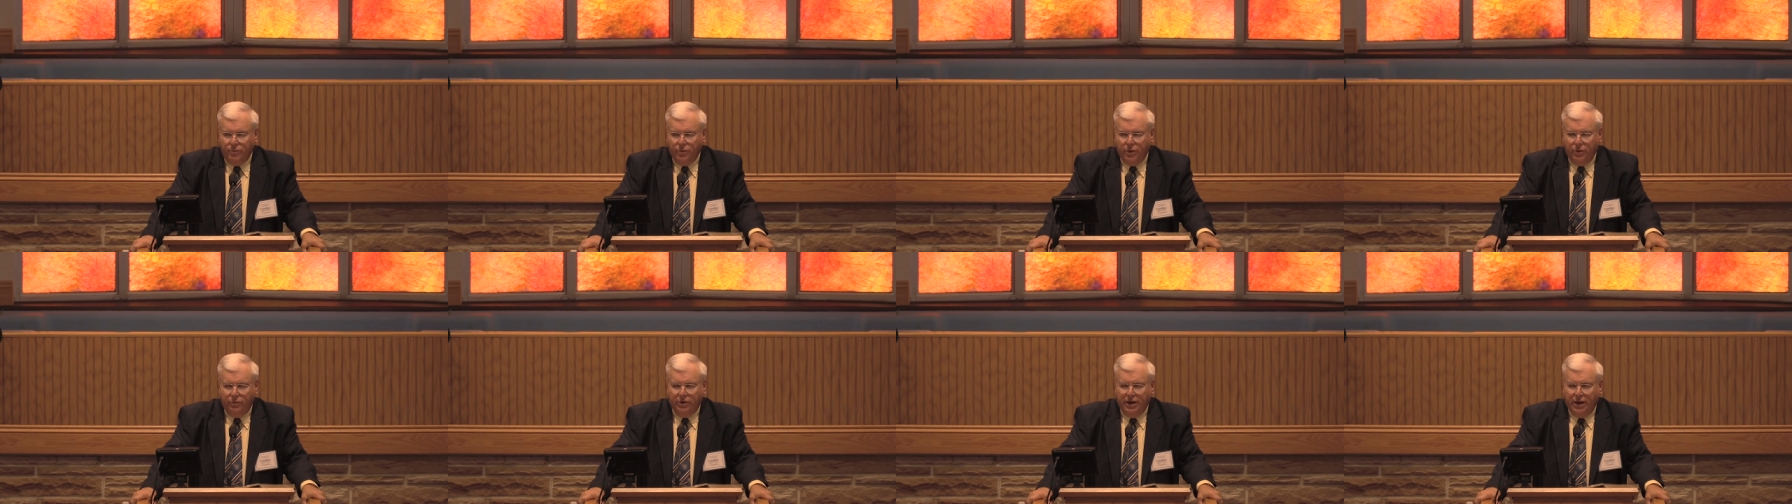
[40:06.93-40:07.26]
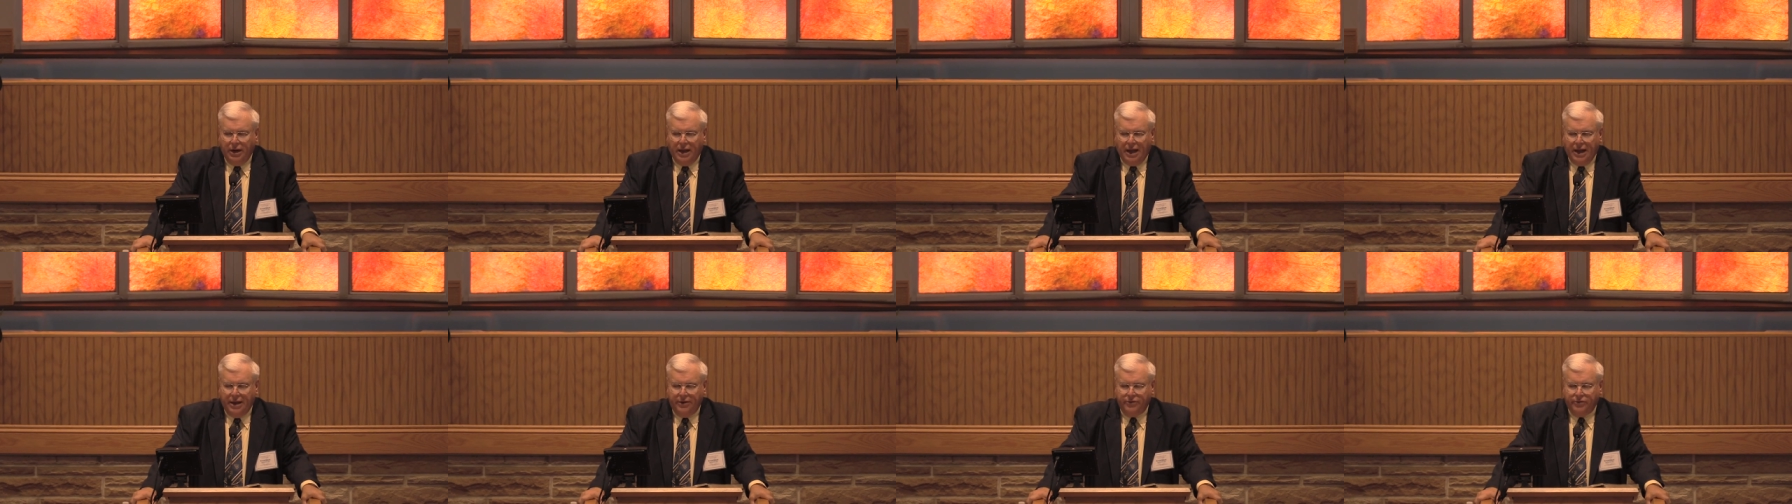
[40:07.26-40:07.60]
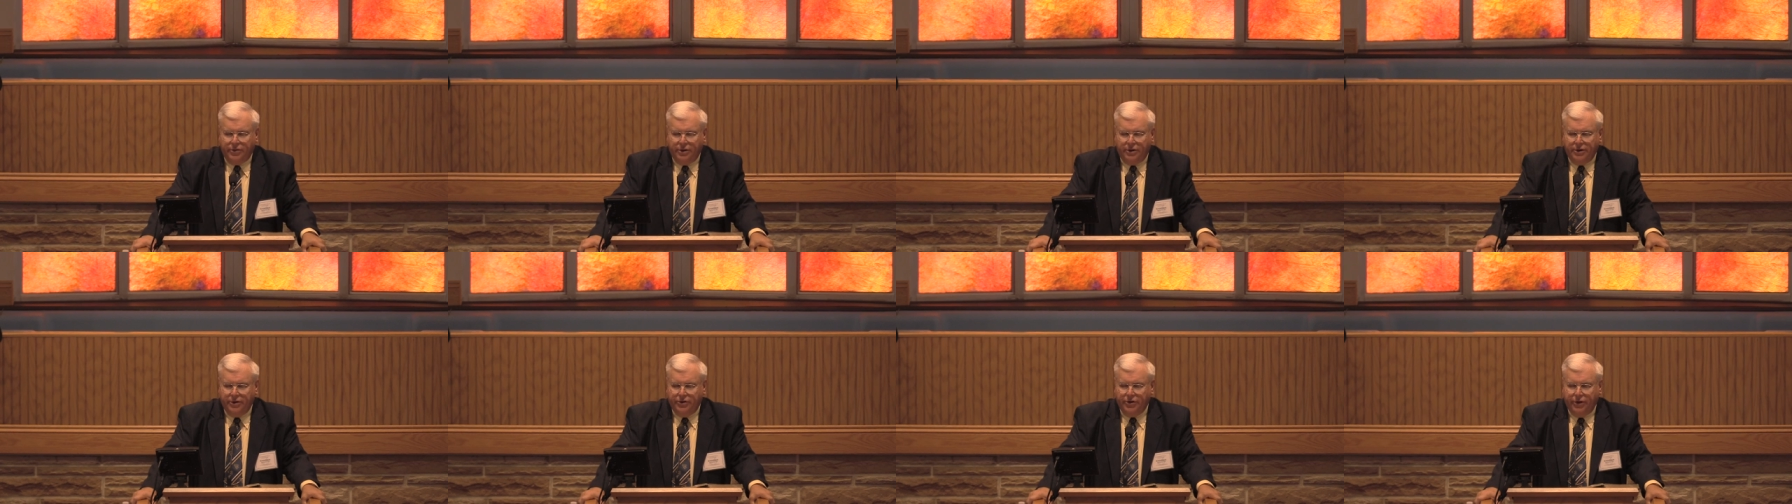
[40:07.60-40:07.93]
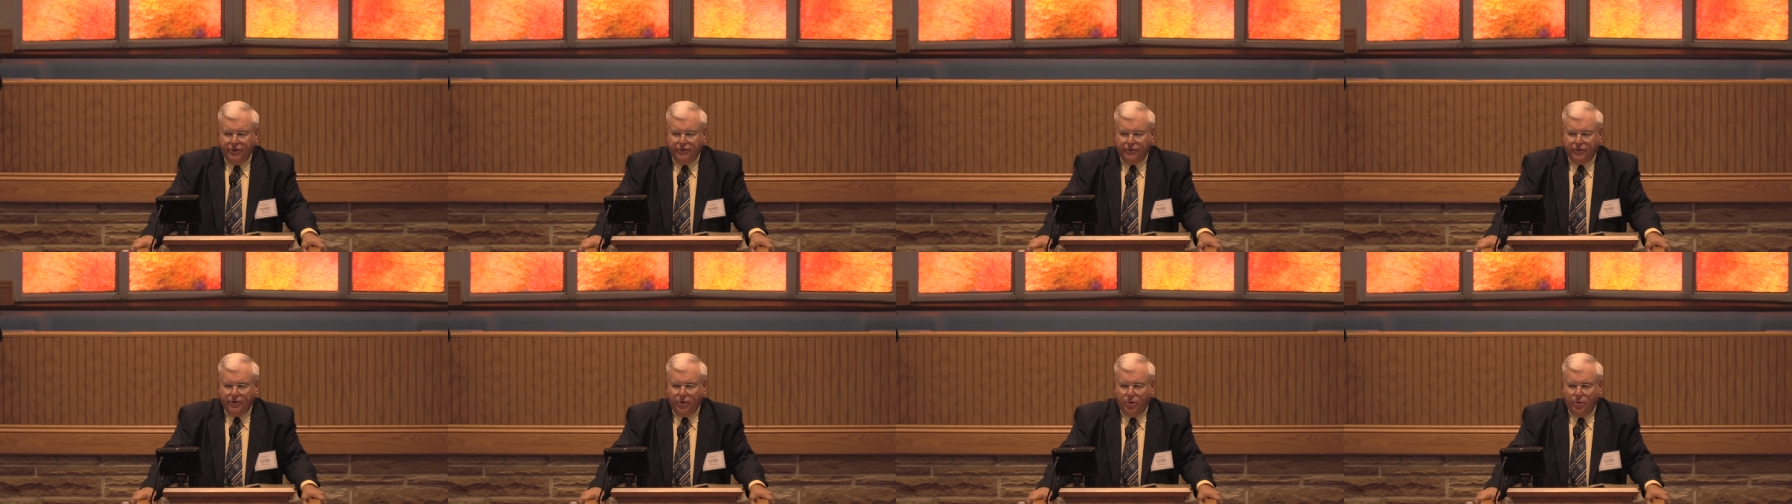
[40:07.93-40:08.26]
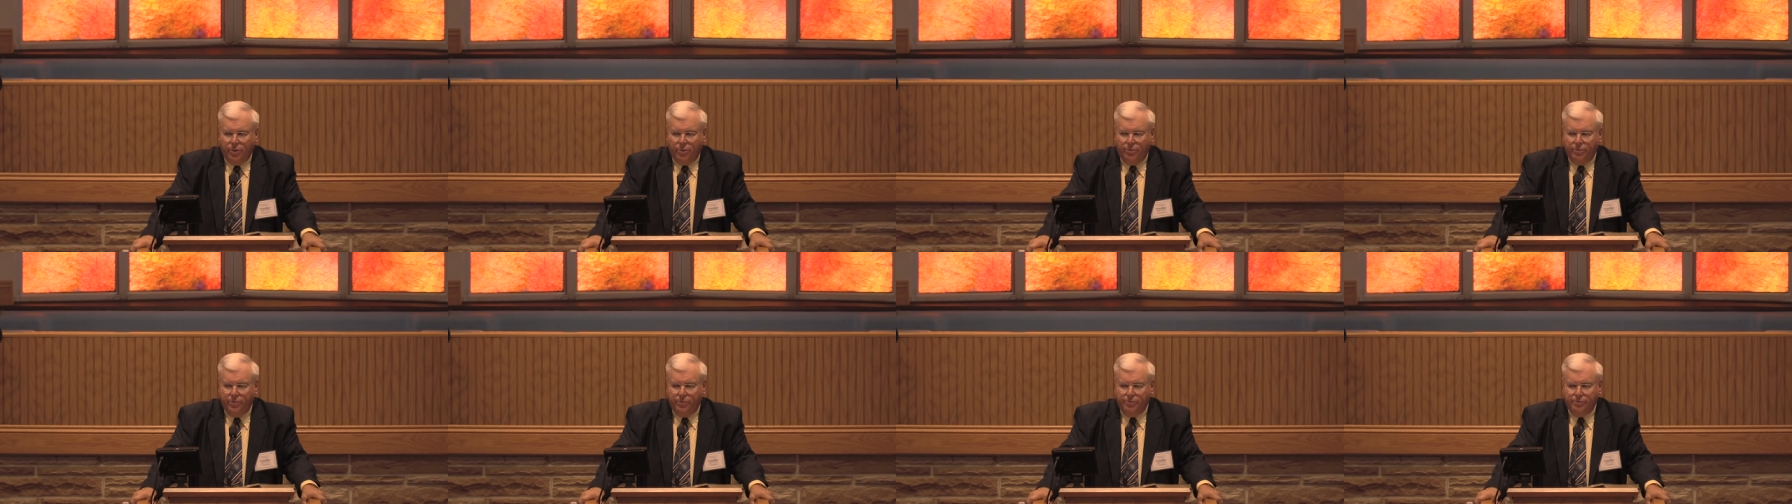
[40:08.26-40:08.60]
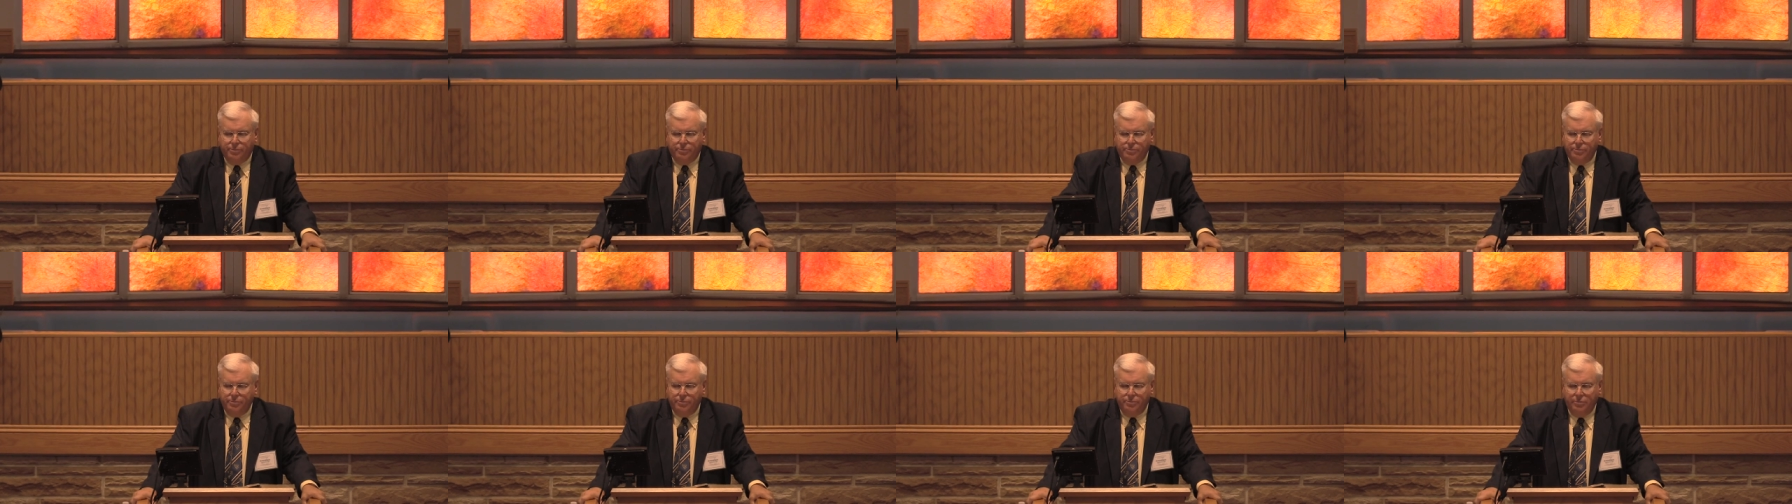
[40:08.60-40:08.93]
We realize there are just so
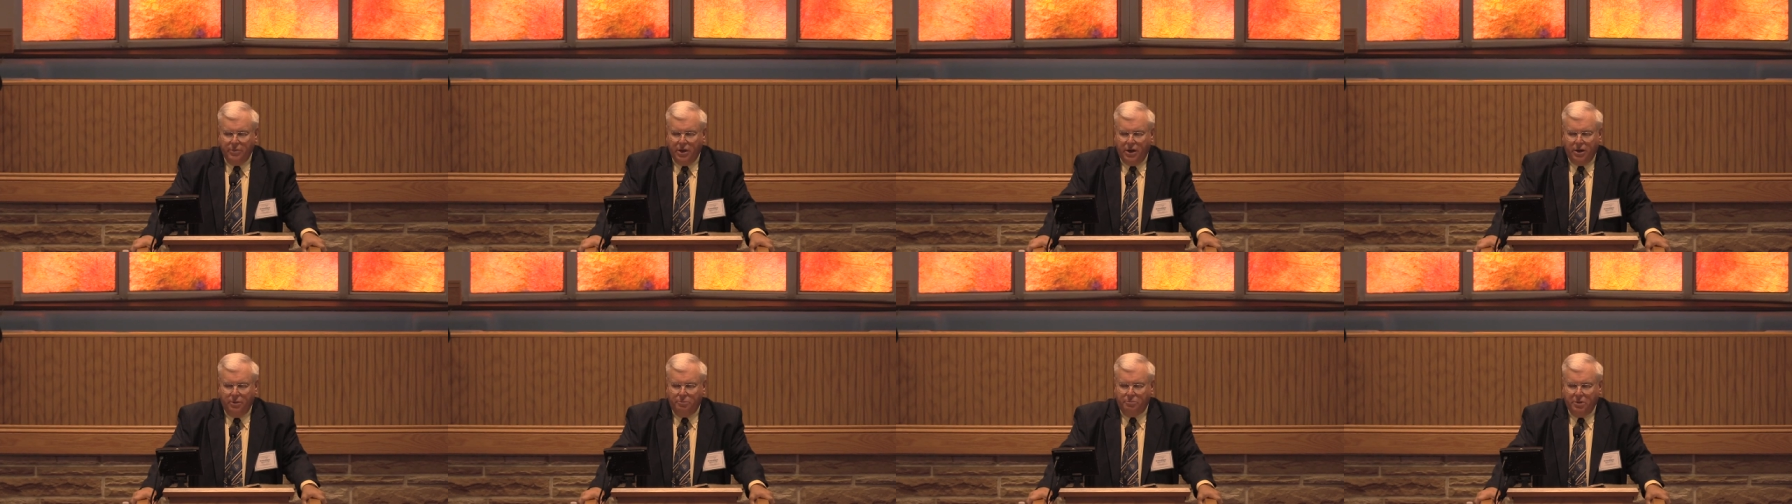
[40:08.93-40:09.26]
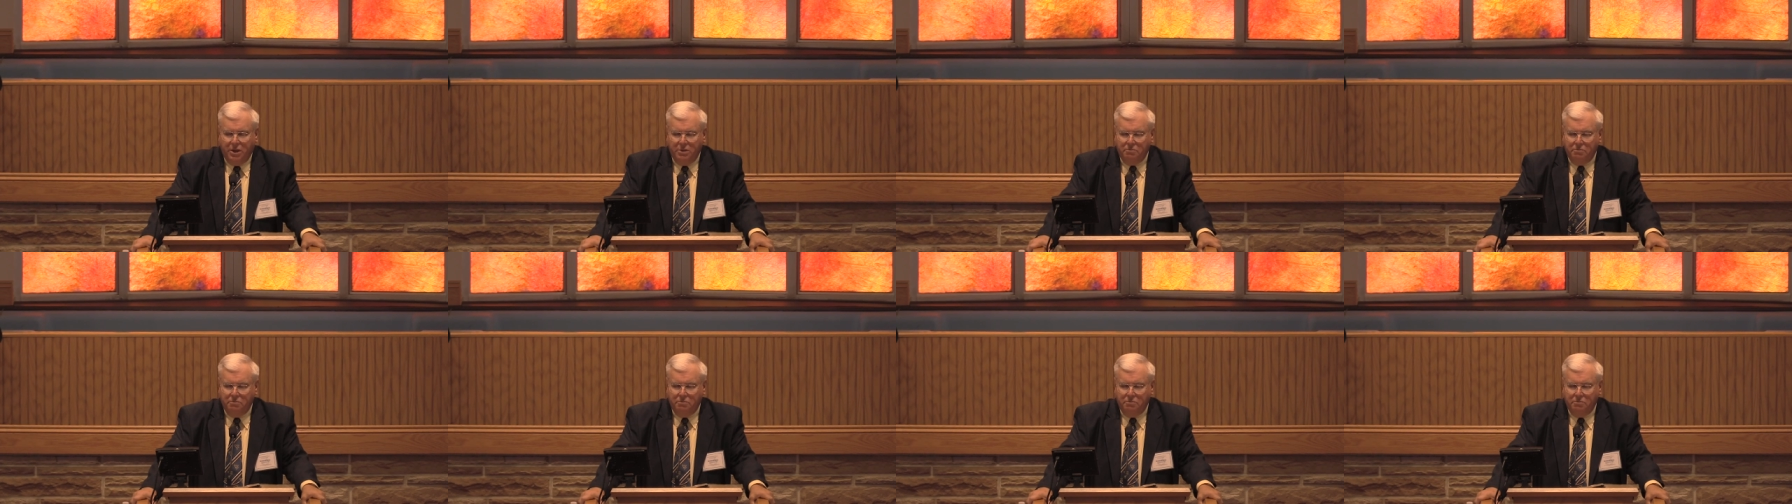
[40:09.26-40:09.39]
many